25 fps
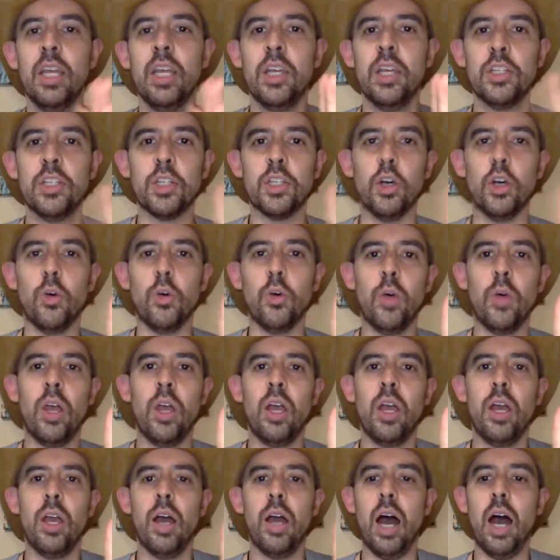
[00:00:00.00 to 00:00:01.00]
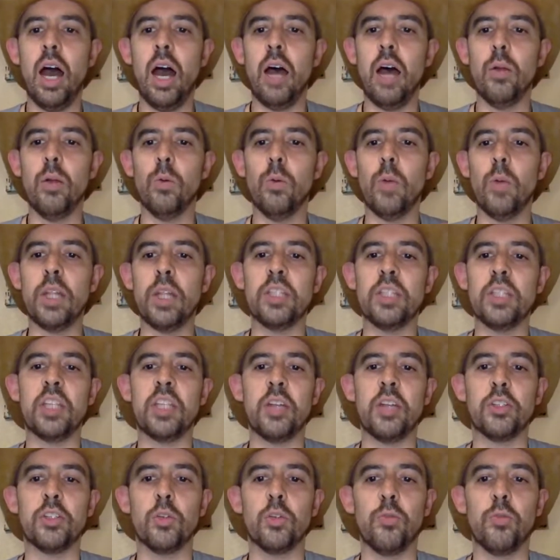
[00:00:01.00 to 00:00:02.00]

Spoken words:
So write this down. So